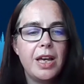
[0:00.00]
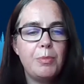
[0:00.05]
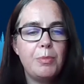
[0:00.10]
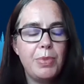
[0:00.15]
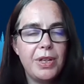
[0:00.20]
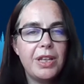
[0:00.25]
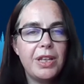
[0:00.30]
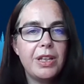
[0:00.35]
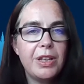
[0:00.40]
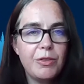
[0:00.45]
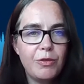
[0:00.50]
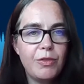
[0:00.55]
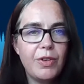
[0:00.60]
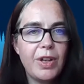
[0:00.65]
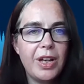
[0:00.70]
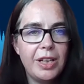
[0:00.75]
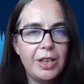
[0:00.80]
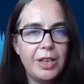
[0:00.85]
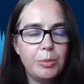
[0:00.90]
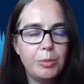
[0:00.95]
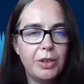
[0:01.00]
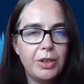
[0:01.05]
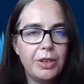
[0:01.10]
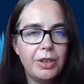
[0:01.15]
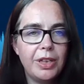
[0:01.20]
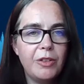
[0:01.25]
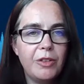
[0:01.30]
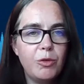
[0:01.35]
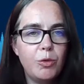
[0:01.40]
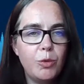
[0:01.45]
being
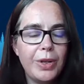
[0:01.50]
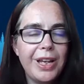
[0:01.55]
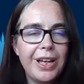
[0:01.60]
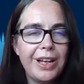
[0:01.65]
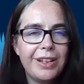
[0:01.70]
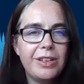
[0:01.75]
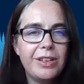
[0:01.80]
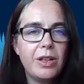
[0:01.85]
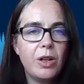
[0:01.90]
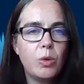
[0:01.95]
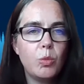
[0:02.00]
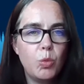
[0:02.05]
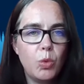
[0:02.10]
available if we had not